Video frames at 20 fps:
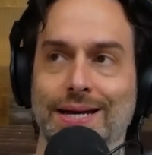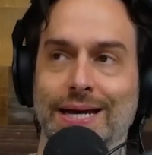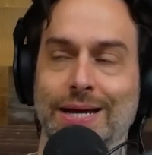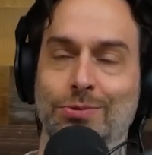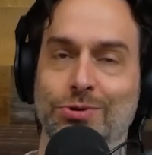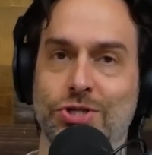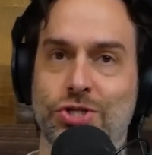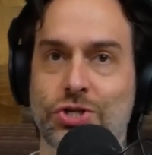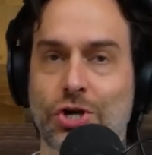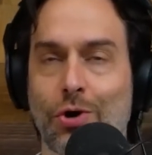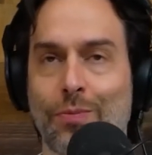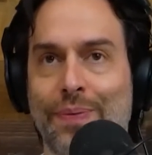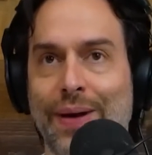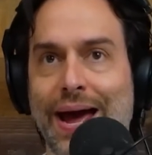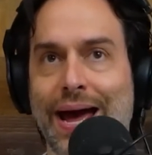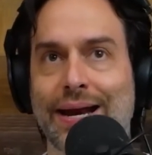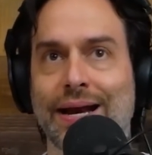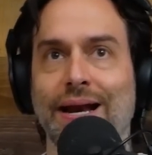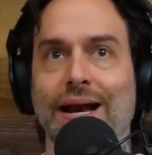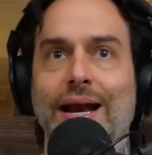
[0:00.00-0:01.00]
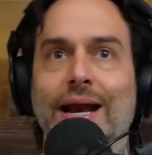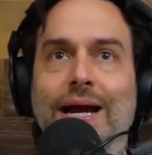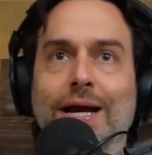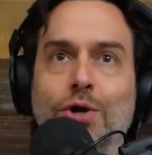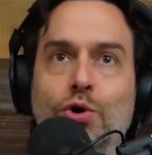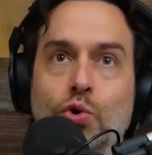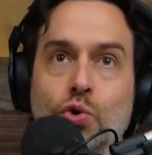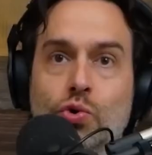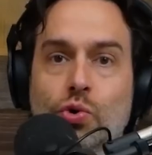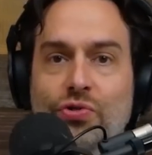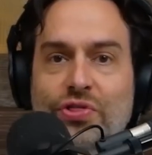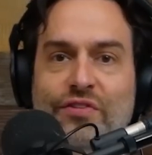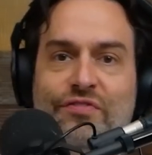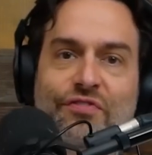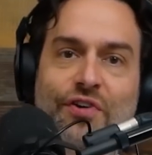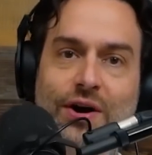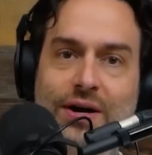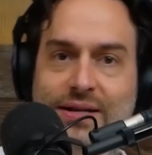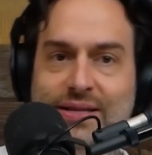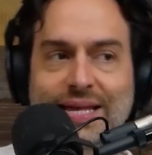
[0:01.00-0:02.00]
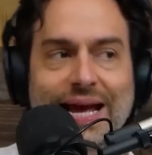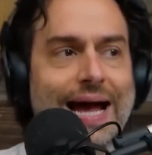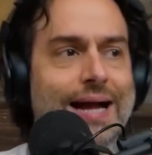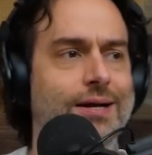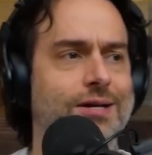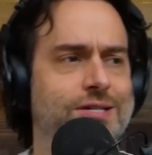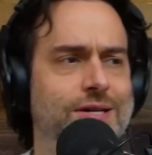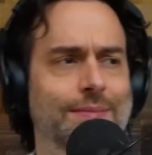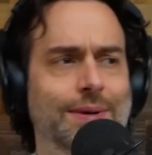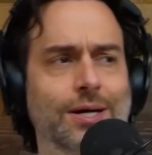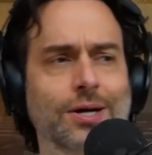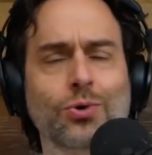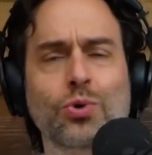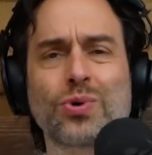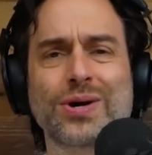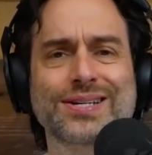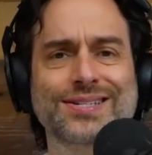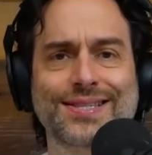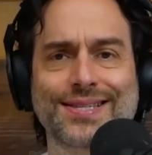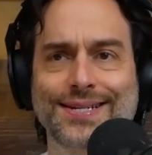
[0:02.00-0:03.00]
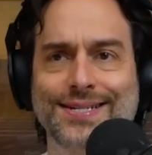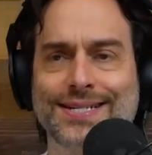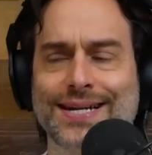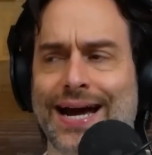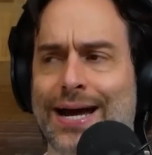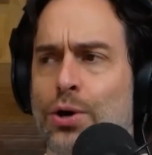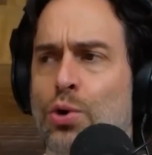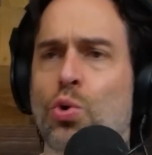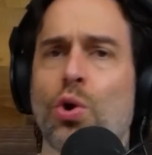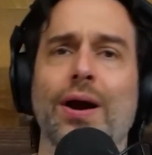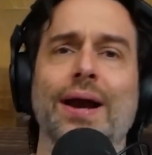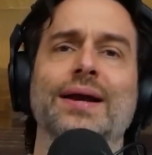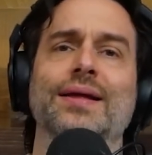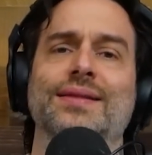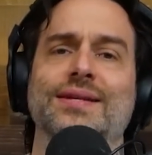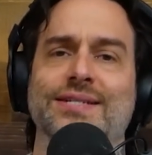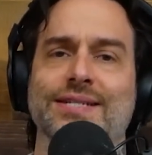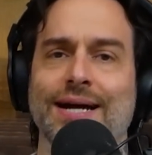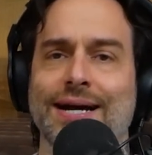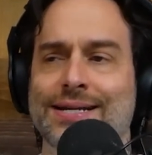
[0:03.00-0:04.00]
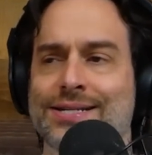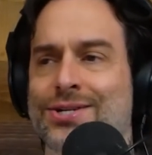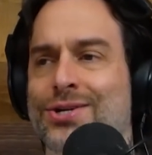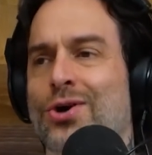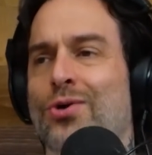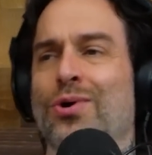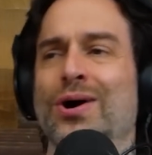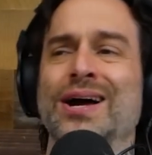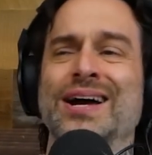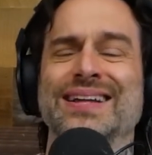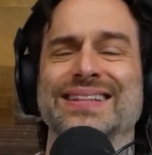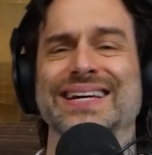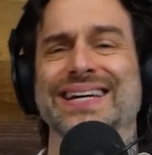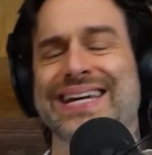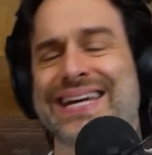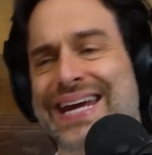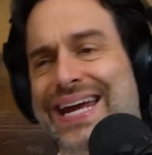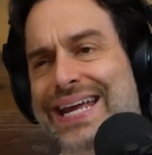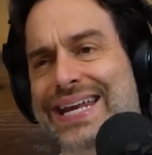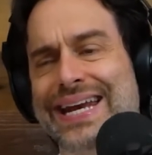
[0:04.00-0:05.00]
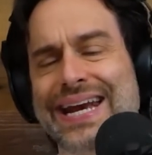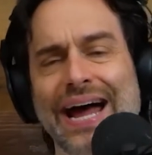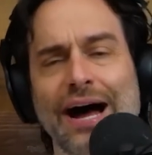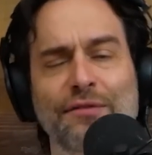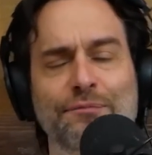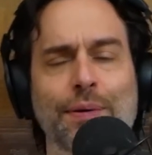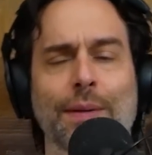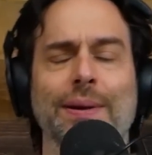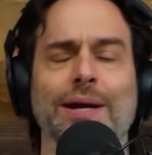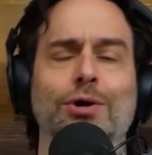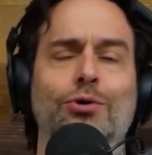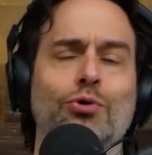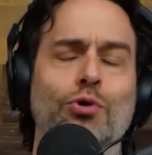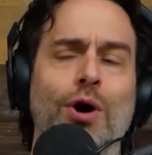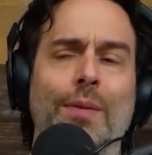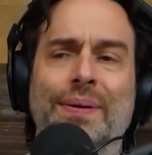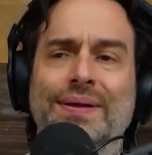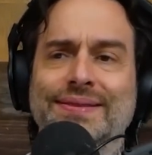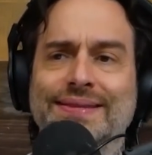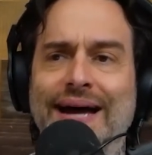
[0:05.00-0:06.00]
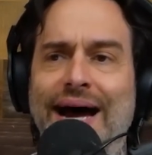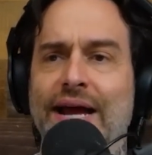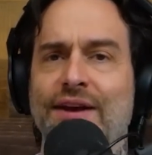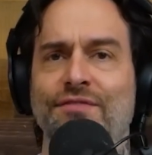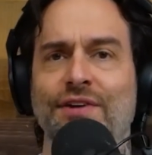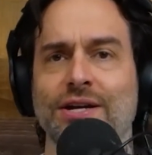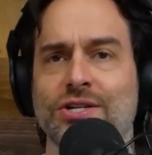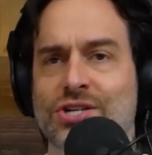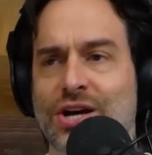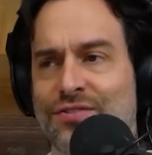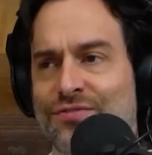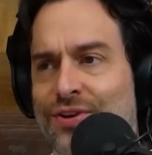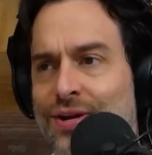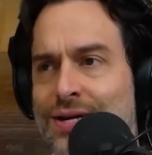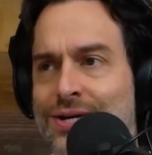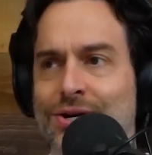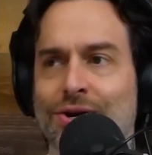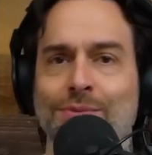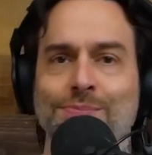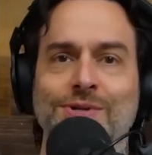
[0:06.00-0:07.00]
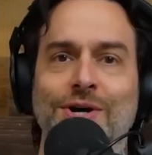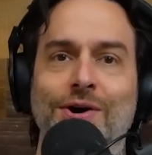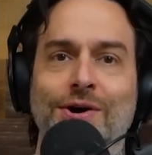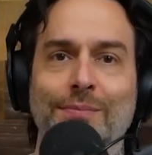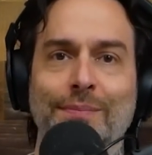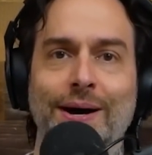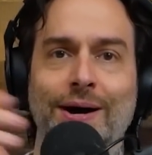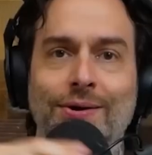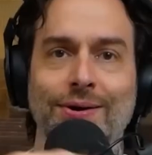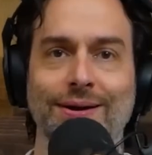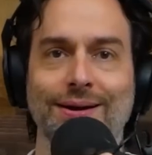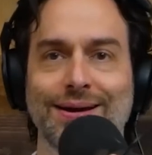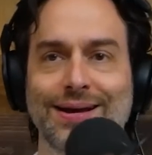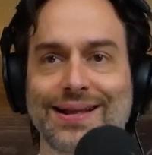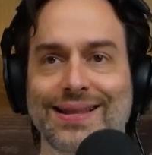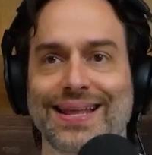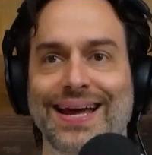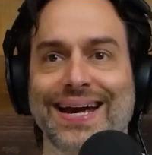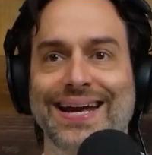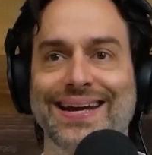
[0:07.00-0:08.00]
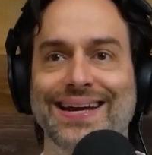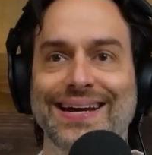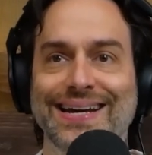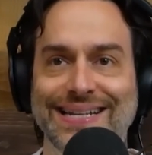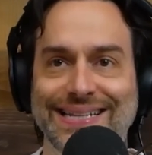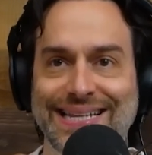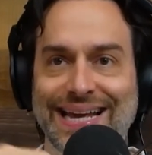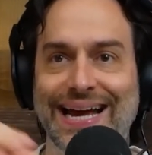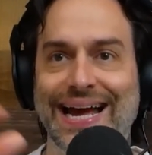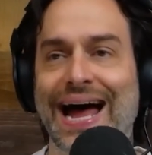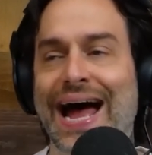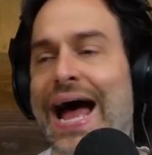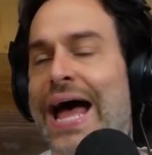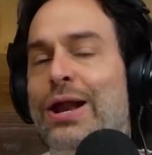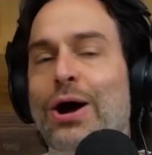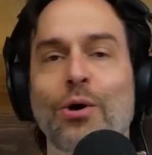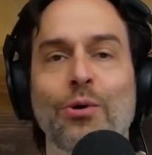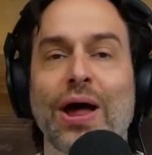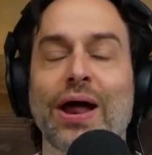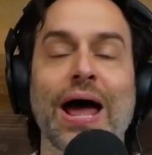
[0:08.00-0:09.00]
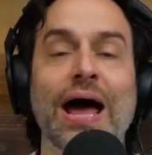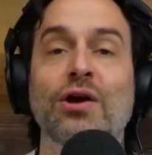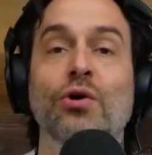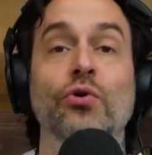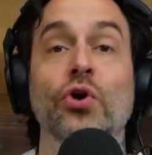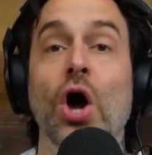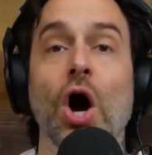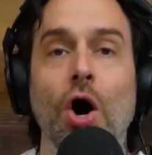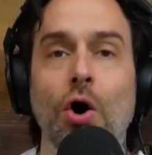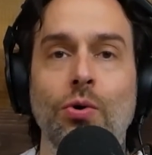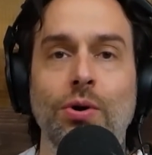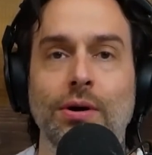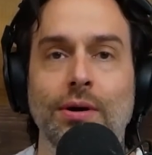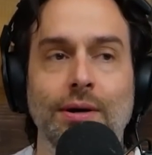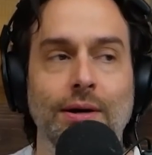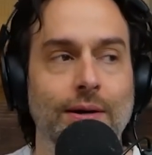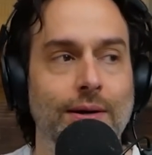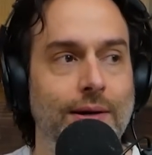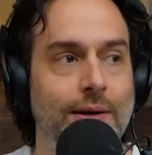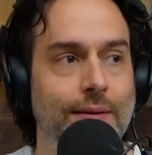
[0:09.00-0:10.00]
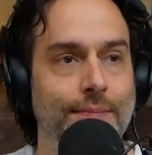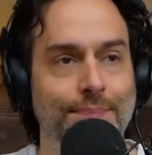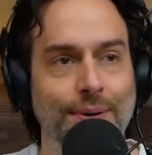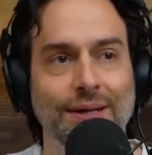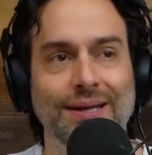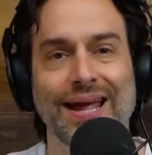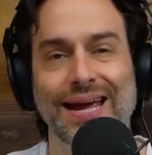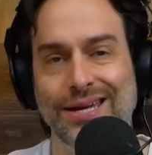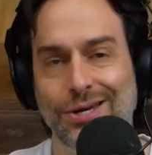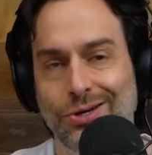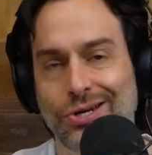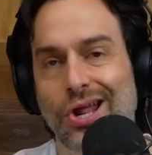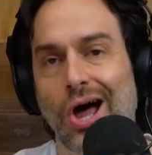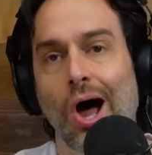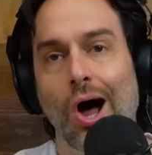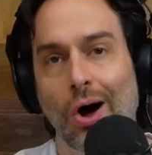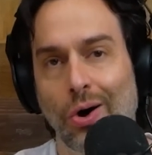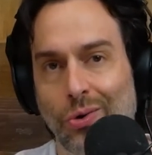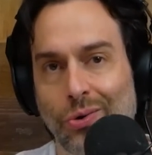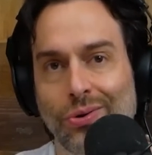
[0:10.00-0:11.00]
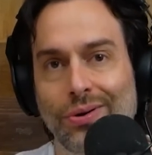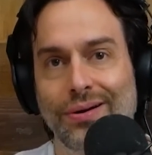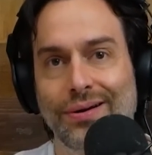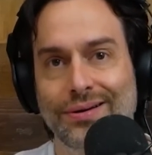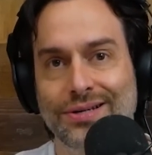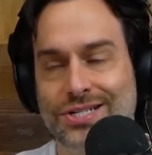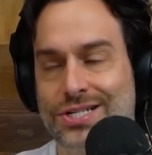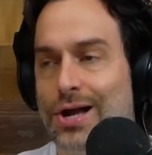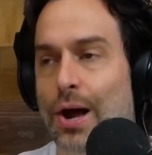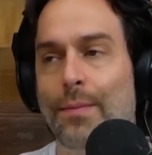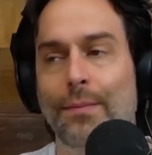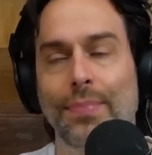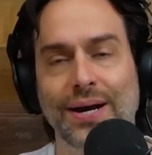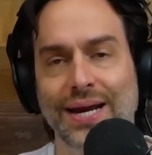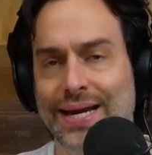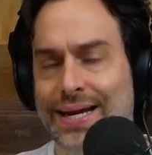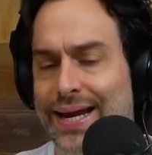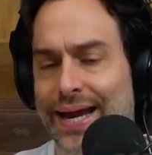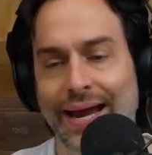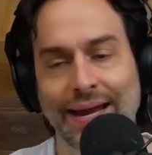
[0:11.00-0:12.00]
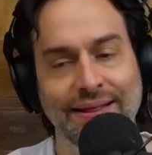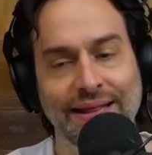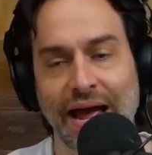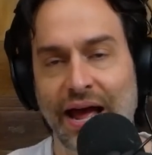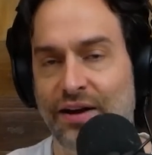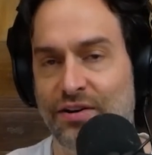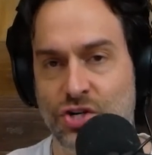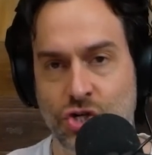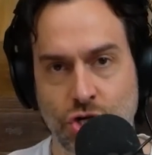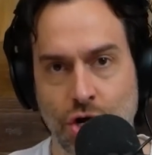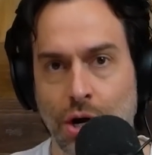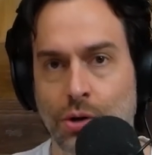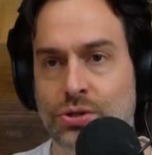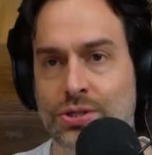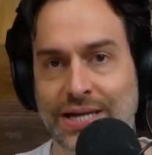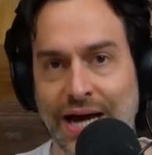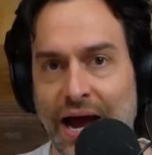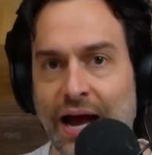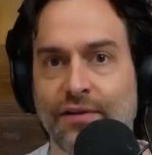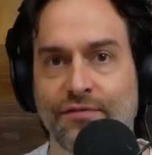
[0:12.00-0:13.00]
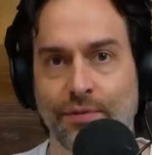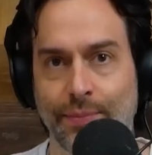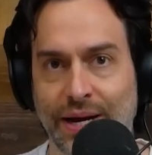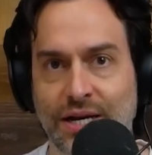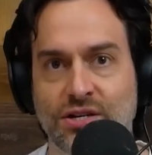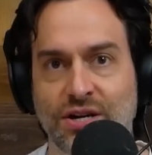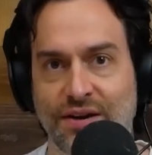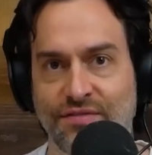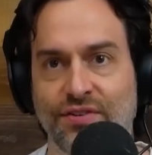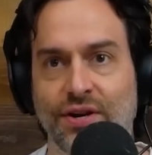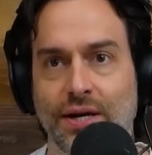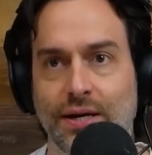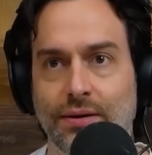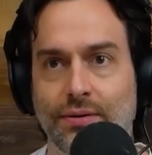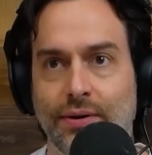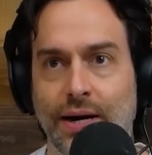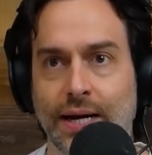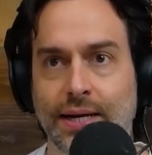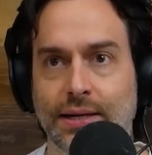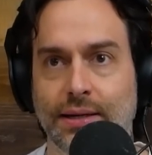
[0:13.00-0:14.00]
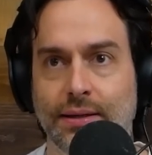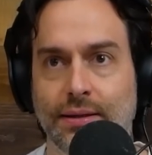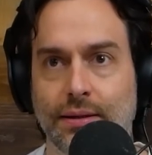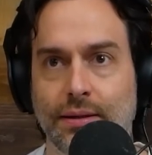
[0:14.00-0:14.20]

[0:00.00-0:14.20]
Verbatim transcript: it was so bad. And then I Googled the fucking dad because I'm like, who is this guy? Who are any of these guys? You know, the kid in Alf probably grew up and died of HIV. You know what I'm talking about? Like, that. I don't know. But, like, you know, somebody in that show died from HIV, right?